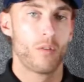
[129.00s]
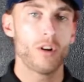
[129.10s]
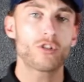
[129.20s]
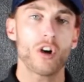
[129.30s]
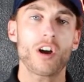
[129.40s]

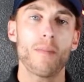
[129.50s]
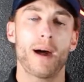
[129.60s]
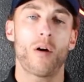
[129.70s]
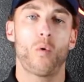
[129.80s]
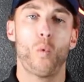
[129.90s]
Let's talk
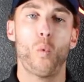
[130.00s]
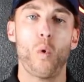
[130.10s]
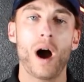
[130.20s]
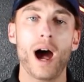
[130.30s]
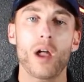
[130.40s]
about
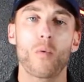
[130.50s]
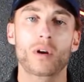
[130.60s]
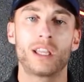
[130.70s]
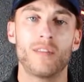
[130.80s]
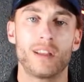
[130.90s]
why
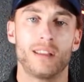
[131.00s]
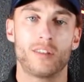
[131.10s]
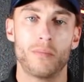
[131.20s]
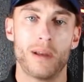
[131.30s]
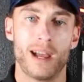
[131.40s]
we're giving
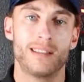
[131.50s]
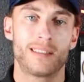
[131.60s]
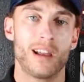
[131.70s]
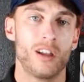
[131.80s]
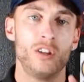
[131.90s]
these meds.